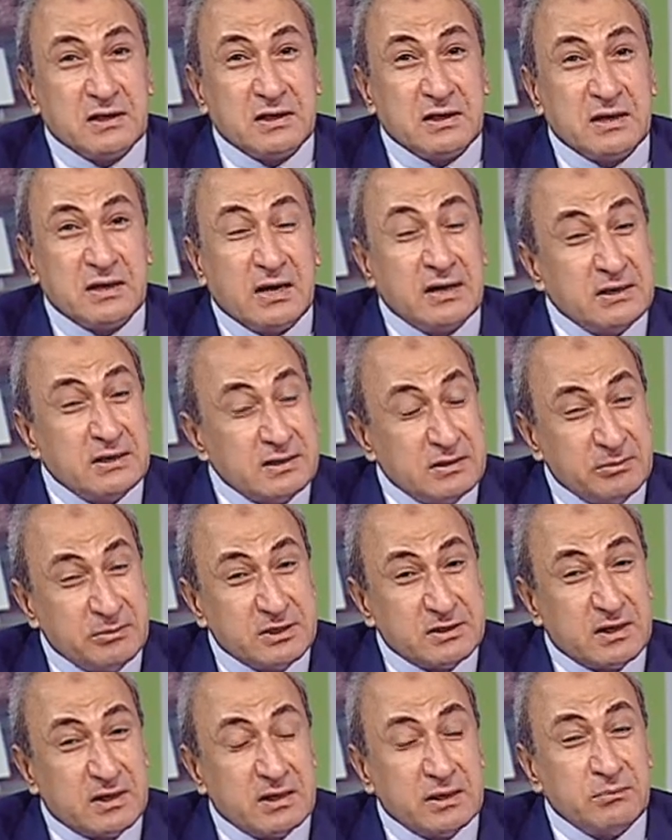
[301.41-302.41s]
And in the
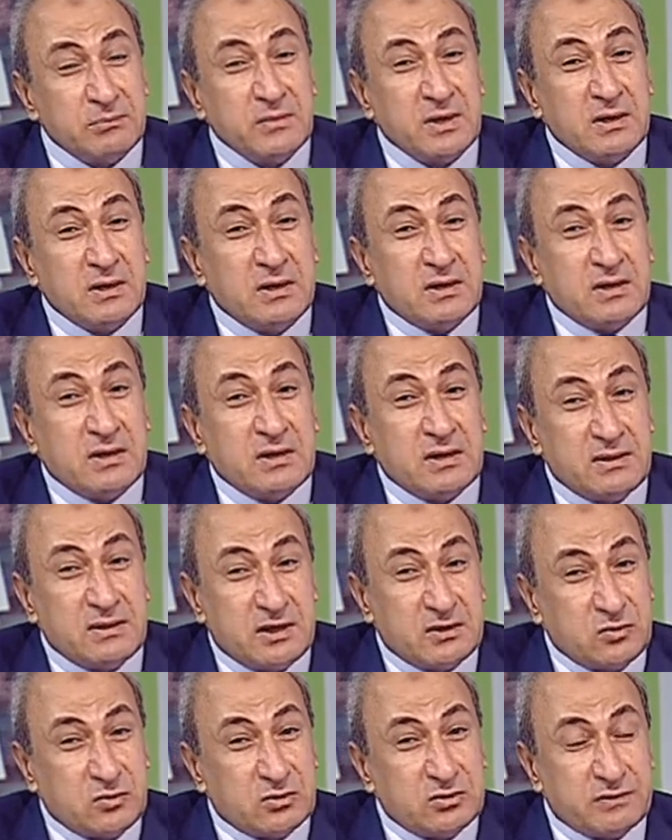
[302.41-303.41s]
meantime,
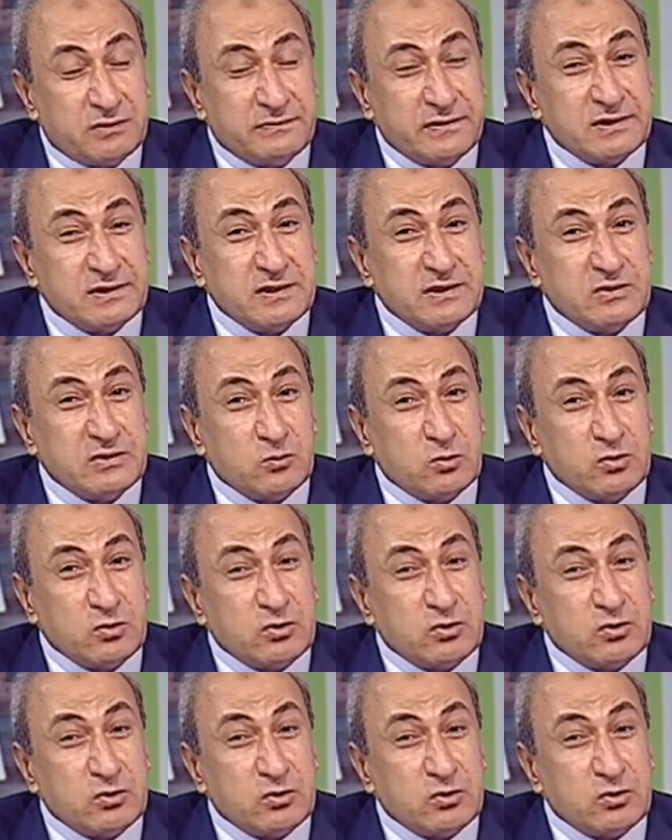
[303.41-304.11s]
that sort of visit would